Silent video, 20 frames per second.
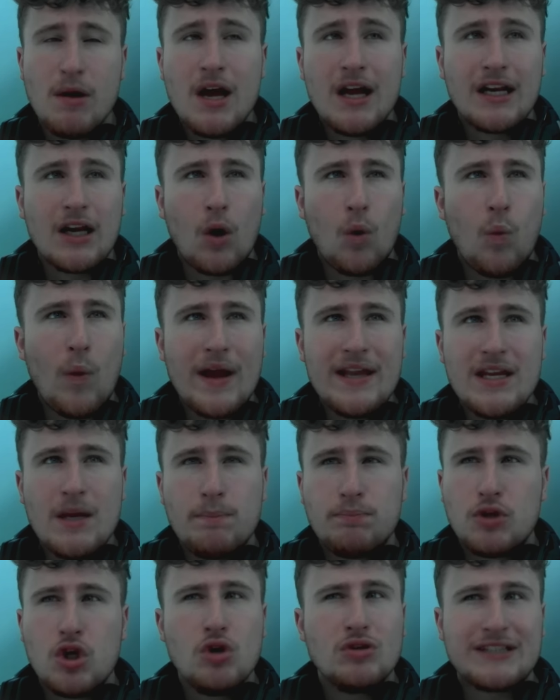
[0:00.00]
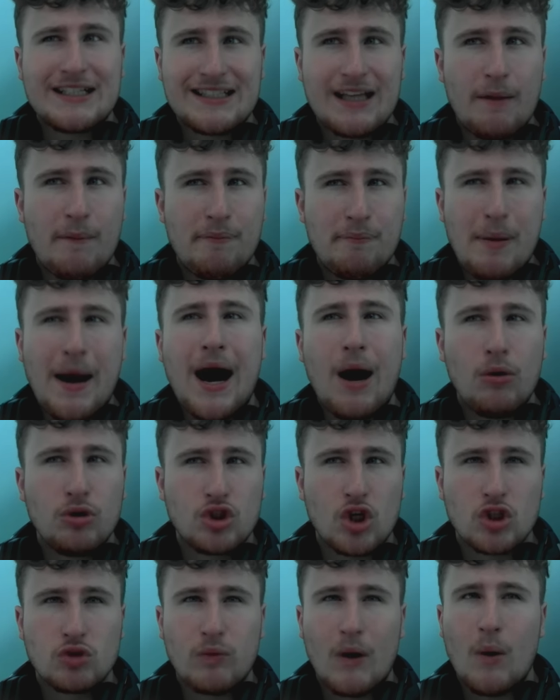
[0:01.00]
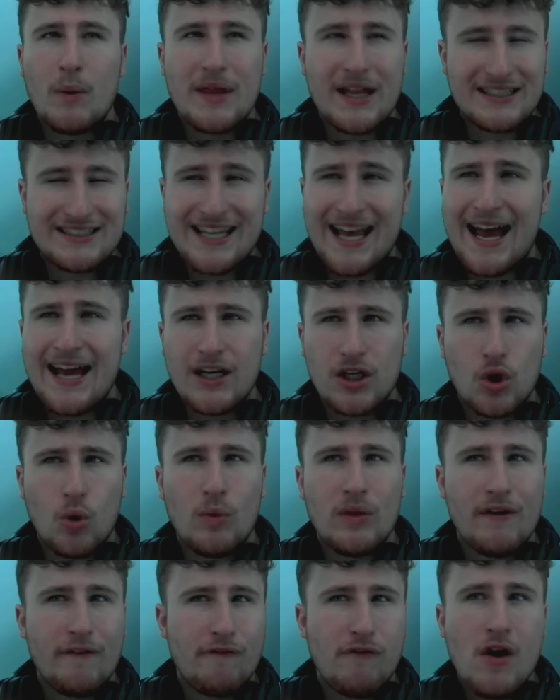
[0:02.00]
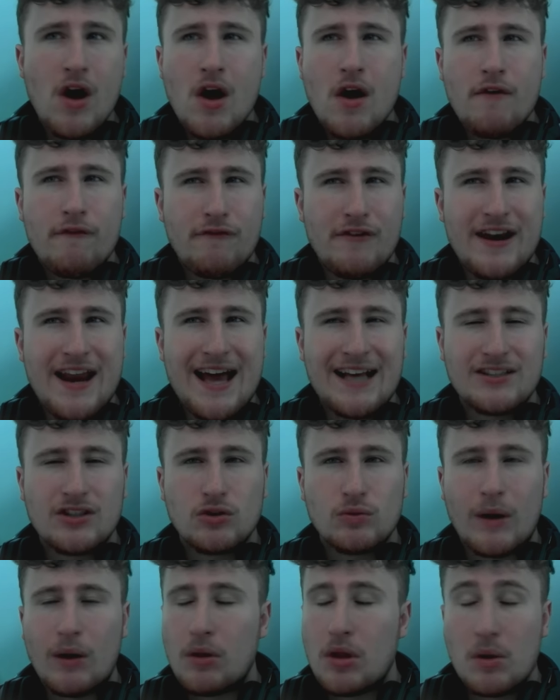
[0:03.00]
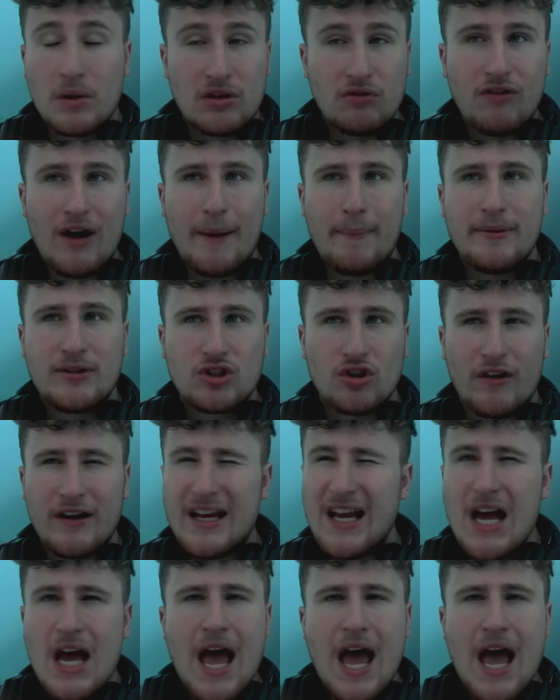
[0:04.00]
Now, when you utilize that power shot as well, with that technical, with the finesse as well, the rapid, sorry,